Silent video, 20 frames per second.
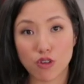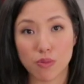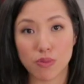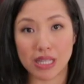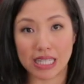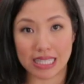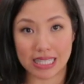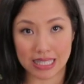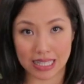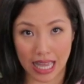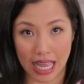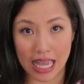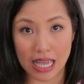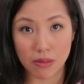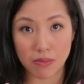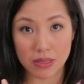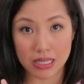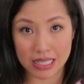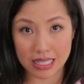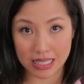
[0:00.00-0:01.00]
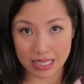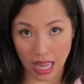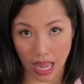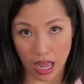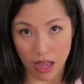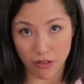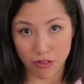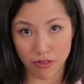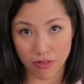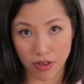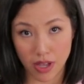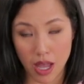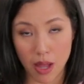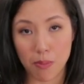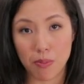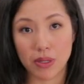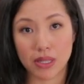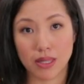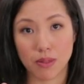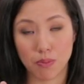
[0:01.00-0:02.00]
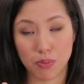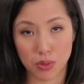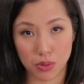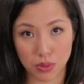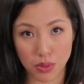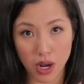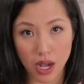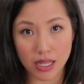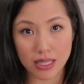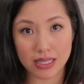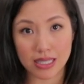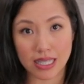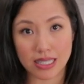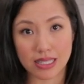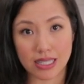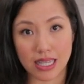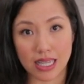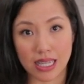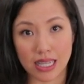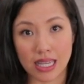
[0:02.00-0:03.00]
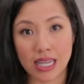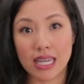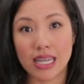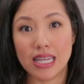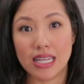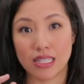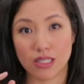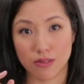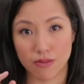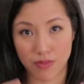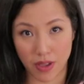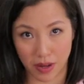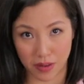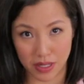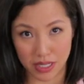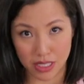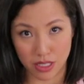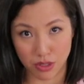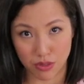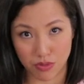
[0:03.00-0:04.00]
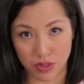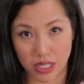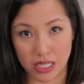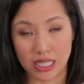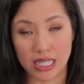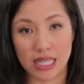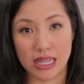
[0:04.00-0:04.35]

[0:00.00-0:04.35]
from the same stuff, but the processing is very different.